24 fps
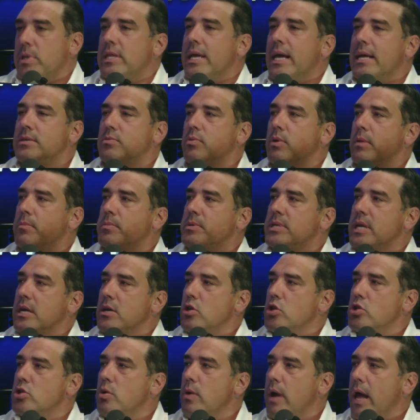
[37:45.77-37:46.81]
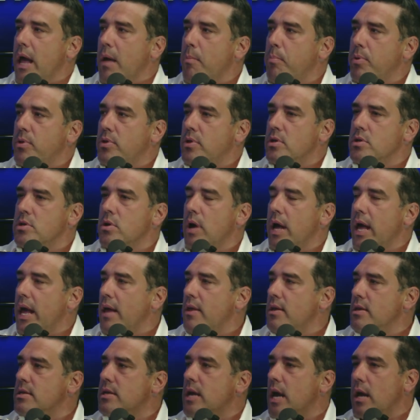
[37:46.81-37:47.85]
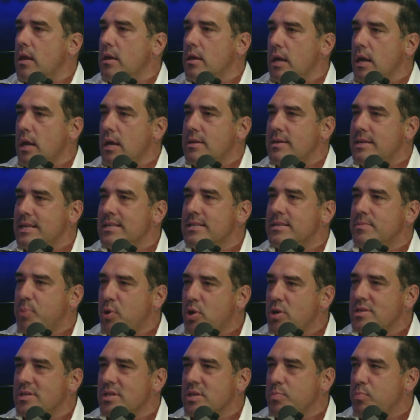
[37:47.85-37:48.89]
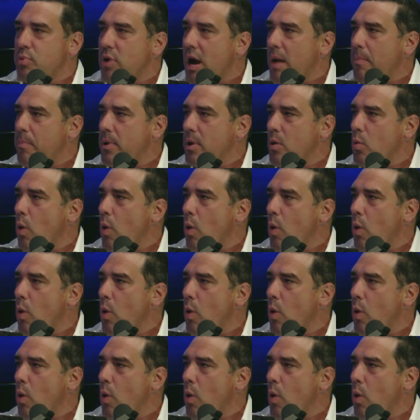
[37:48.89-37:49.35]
that's what I'm saying. There's no empathy. There's no, hey, it's this person's property.